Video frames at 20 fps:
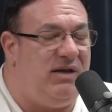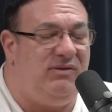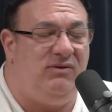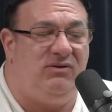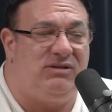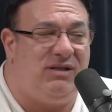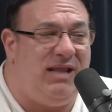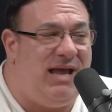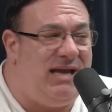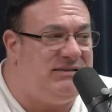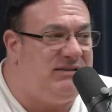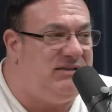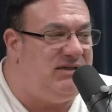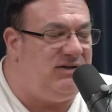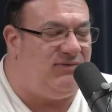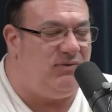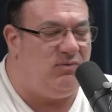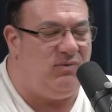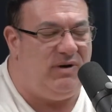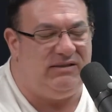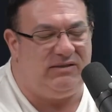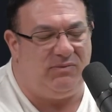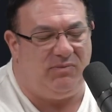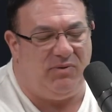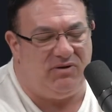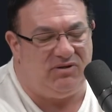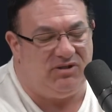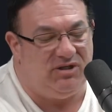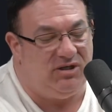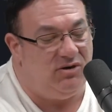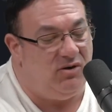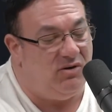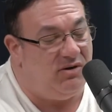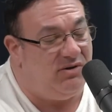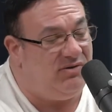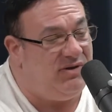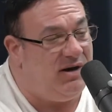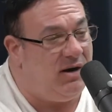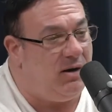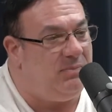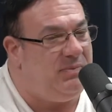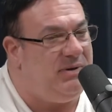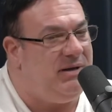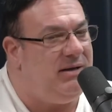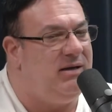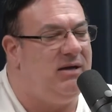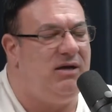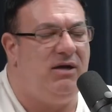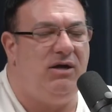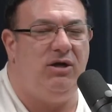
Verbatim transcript: And there's lots of different ways a person can go to therapy.